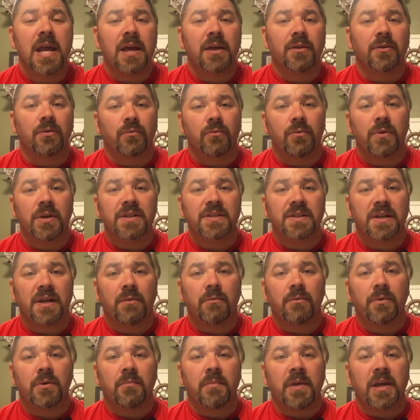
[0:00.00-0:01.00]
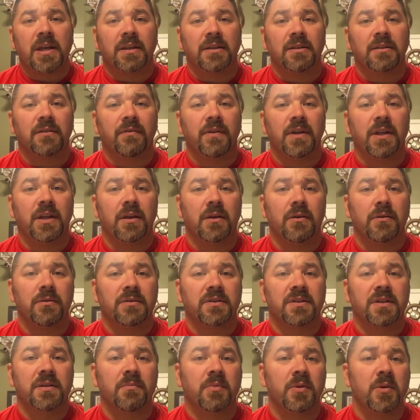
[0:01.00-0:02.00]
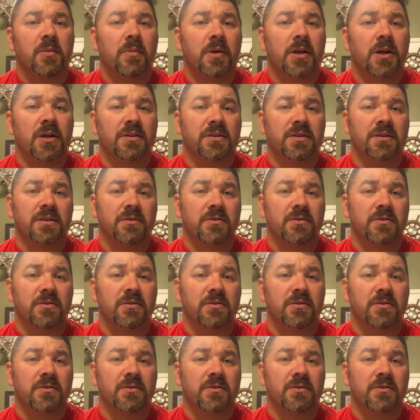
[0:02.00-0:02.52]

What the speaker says: And the reason I want to make this video is simply because